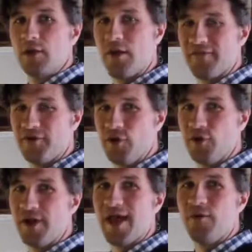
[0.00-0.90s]
Good
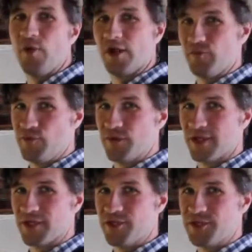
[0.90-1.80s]
afternoon and welcome to
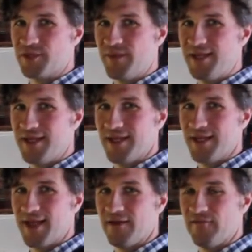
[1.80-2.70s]
Collection Speed
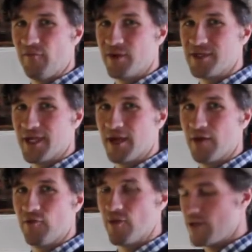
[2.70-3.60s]
Dating at Fort
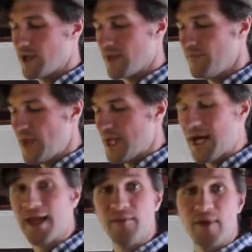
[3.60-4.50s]
Ticonderoga.
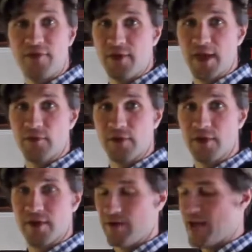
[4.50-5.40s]
I am Matthew Keagle, the
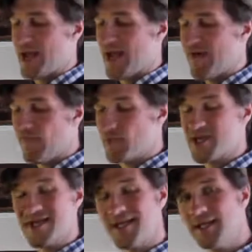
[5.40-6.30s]
curator, and I have a
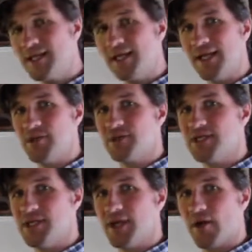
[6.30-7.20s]
particularly
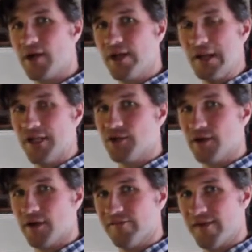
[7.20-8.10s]
interesting
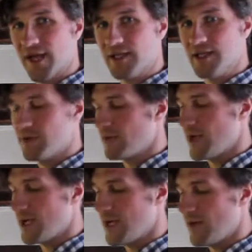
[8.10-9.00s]
archaeological artifact here
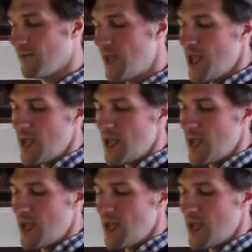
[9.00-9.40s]
right now.